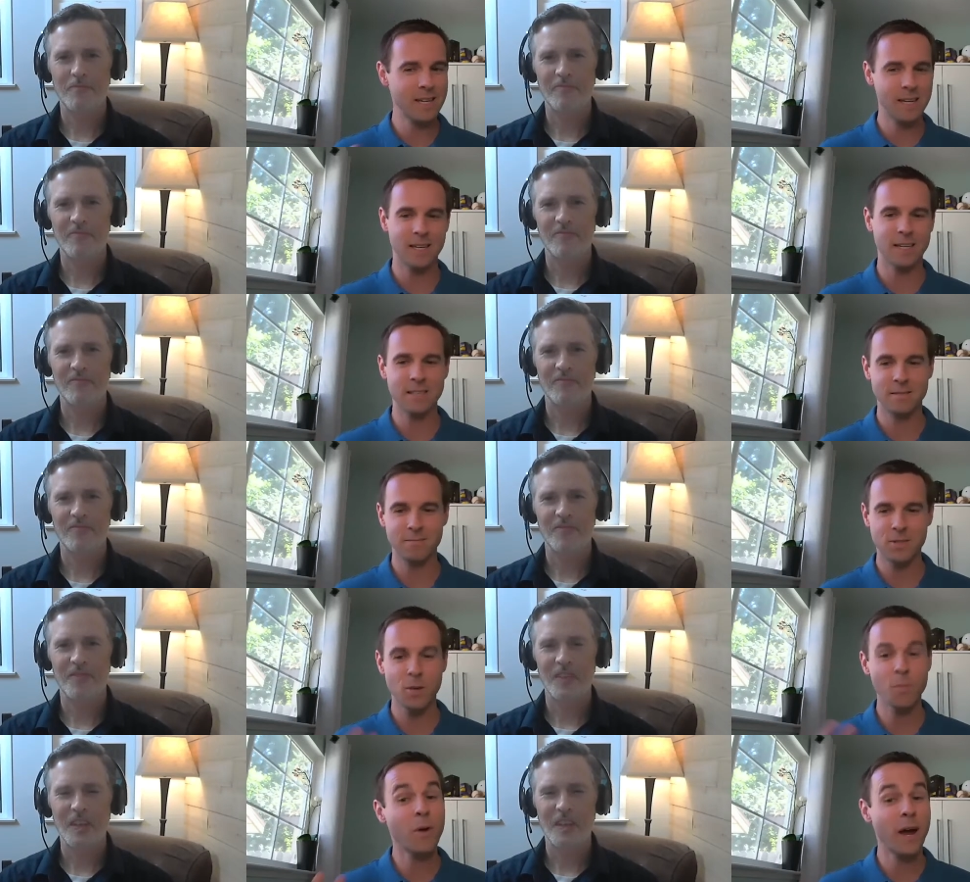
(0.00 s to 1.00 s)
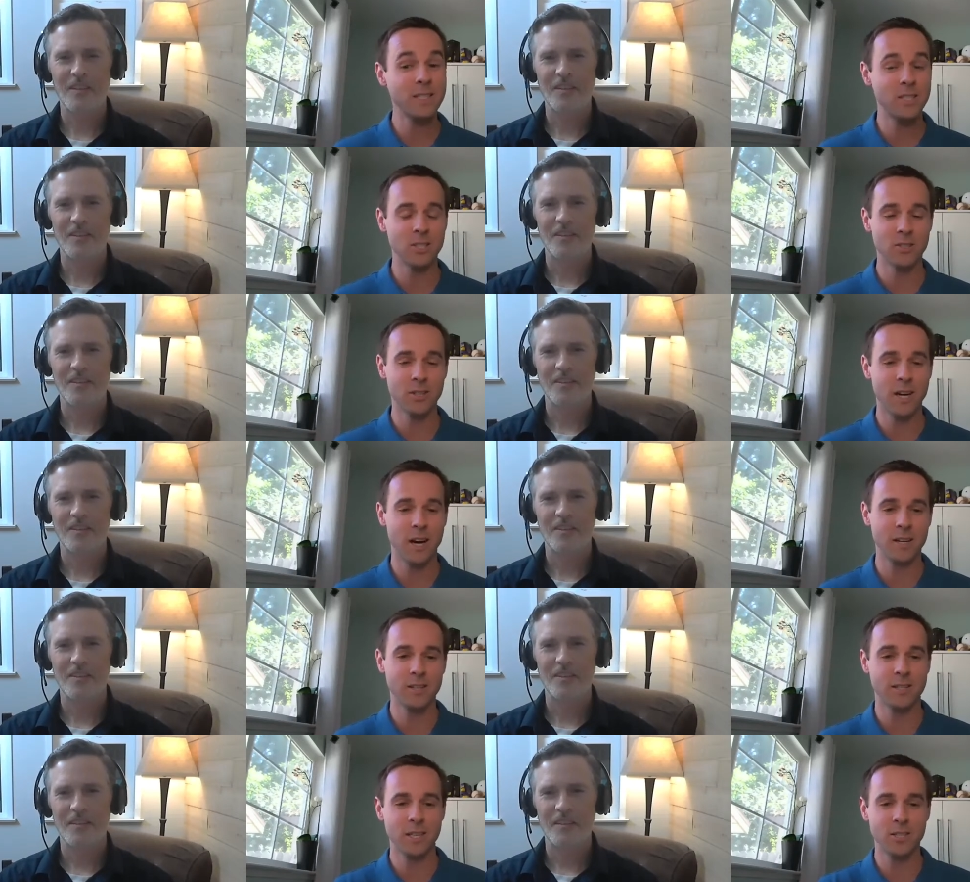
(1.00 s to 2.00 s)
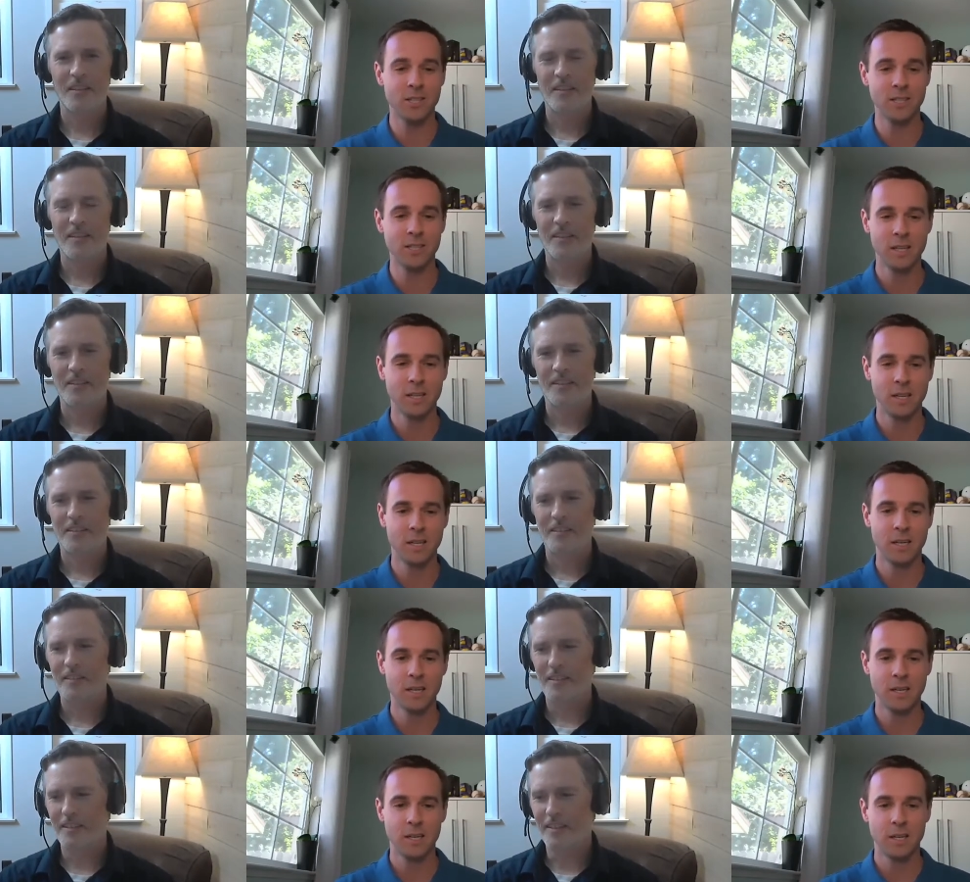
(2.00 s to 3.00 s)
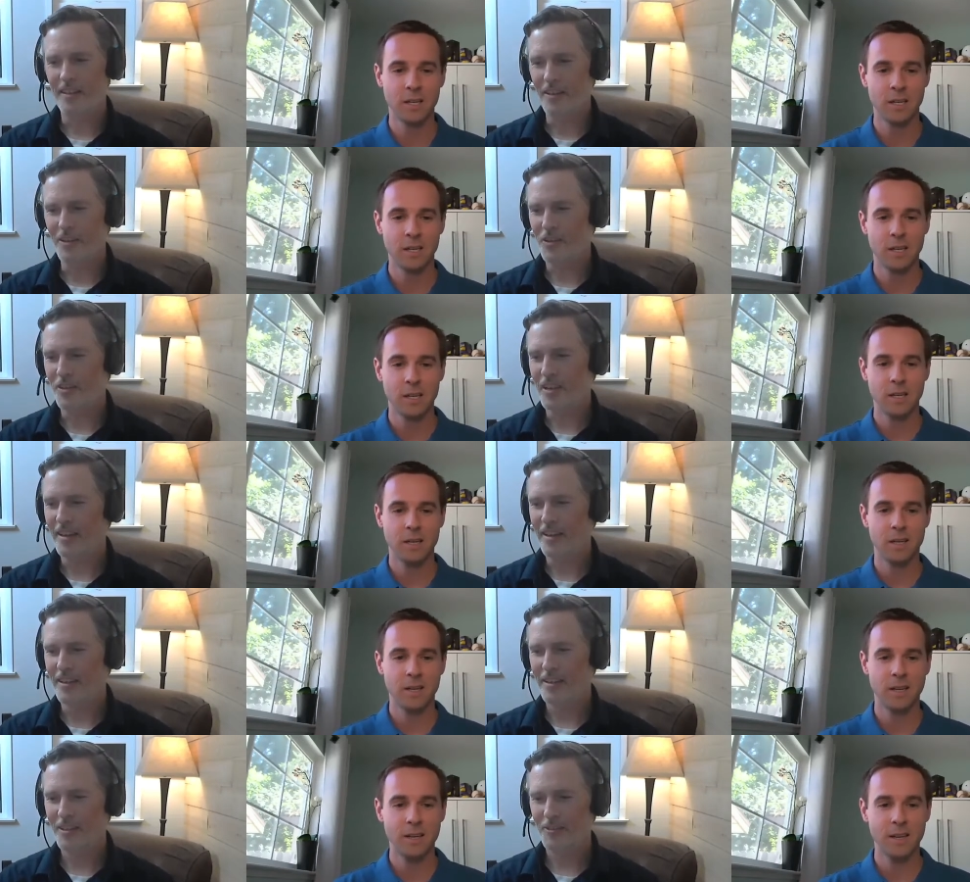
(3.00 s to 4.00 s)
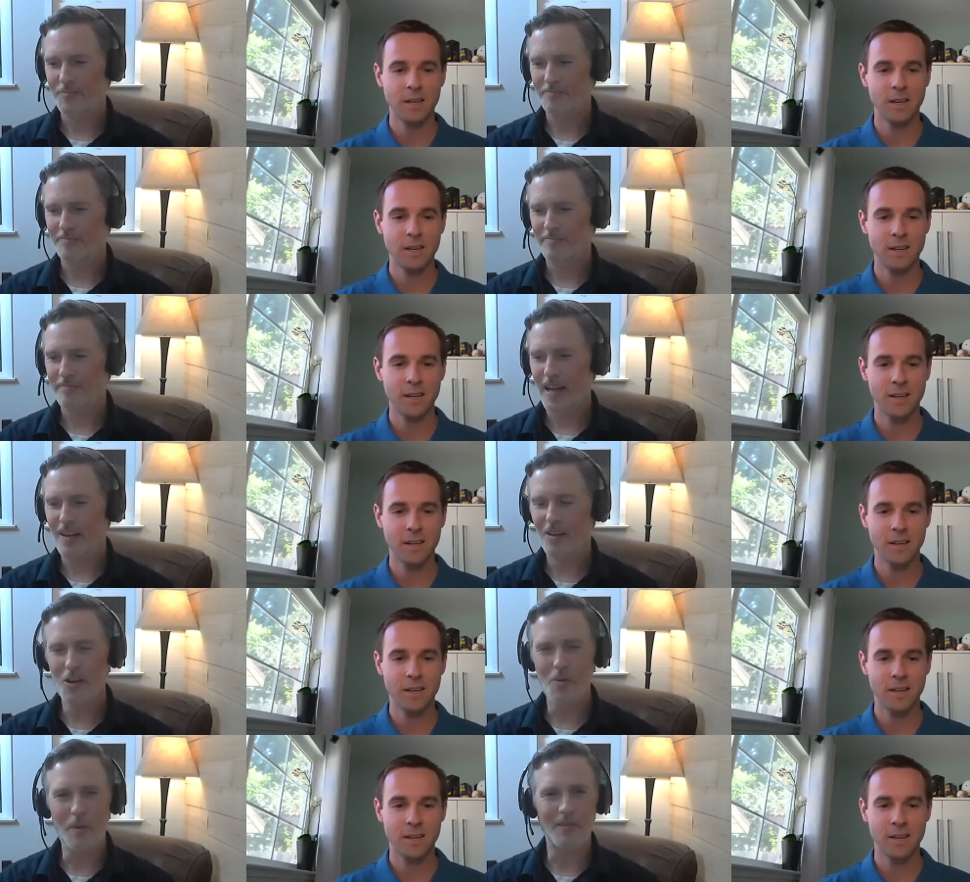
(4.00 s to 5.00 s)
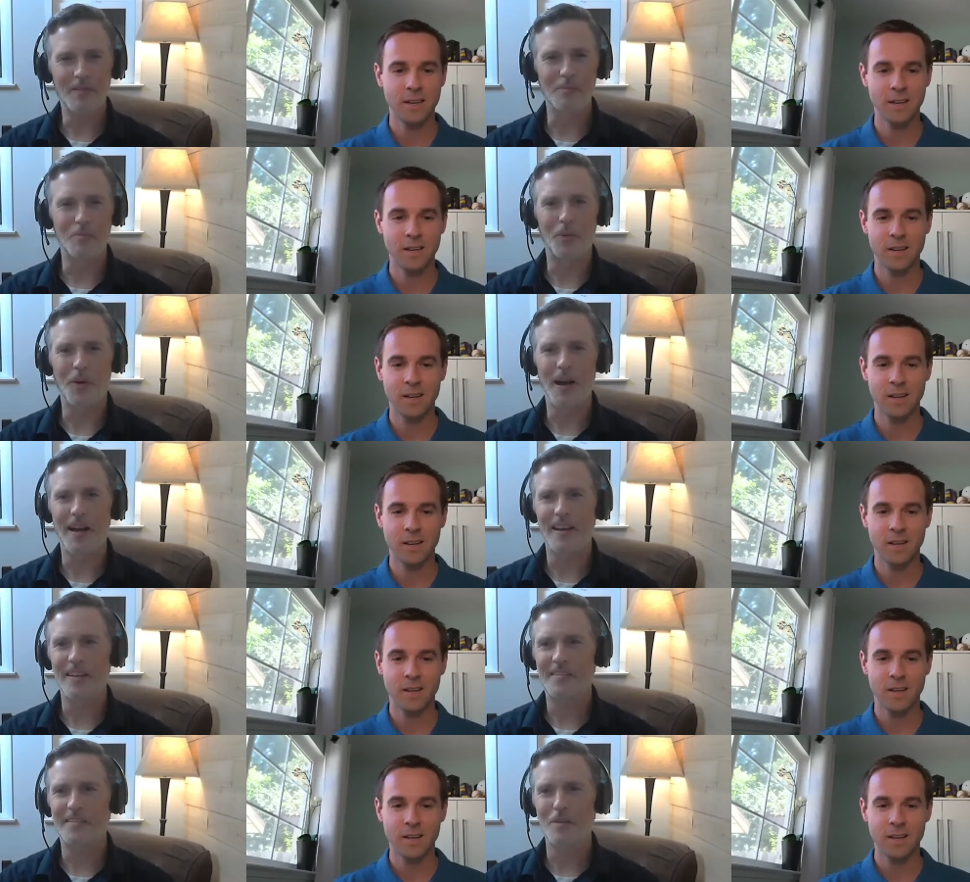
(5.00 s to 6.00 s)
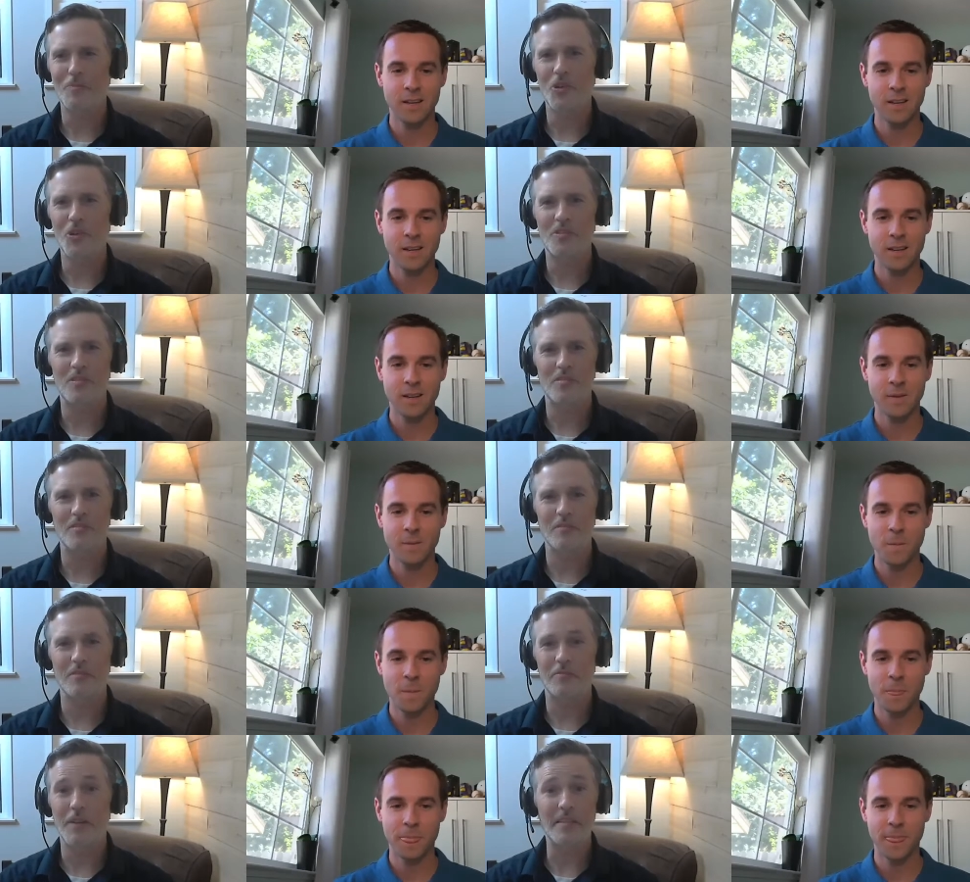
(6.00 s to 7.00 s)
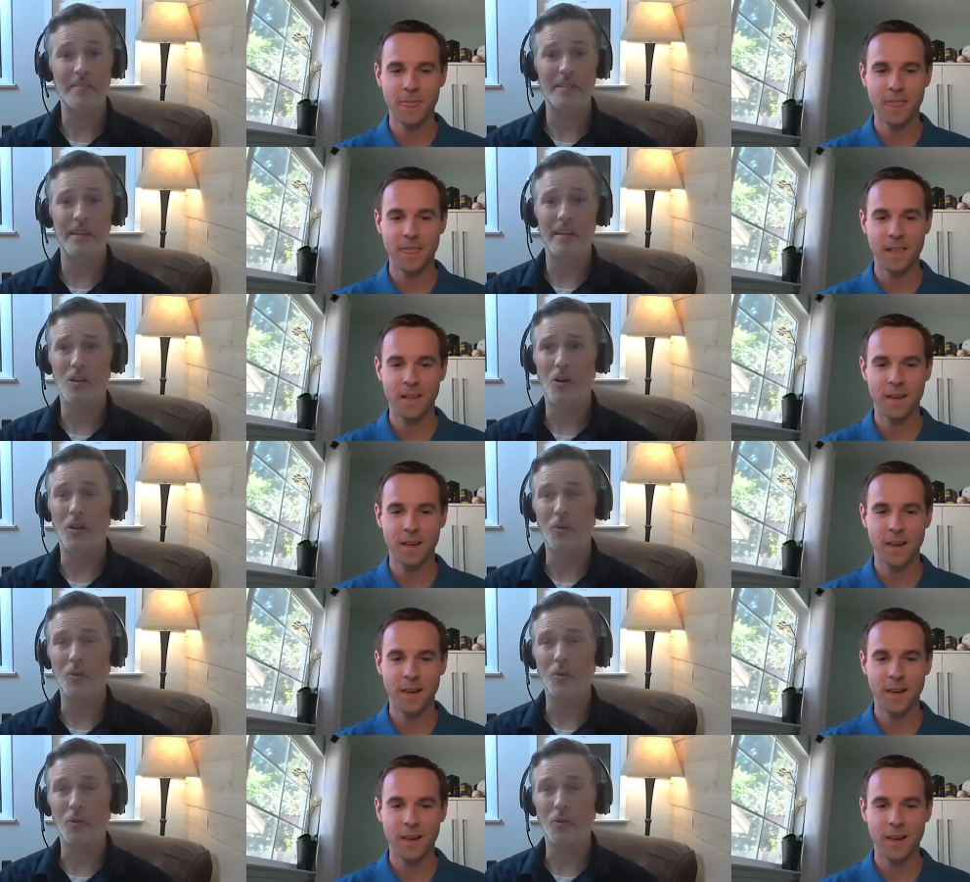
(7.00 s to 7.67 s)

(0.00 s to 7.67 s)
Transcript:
Speaker 1: kind of surprised you or caught your
Speaker 2: attention? Gosh, I I don't know about surprise. I'm just fascinated all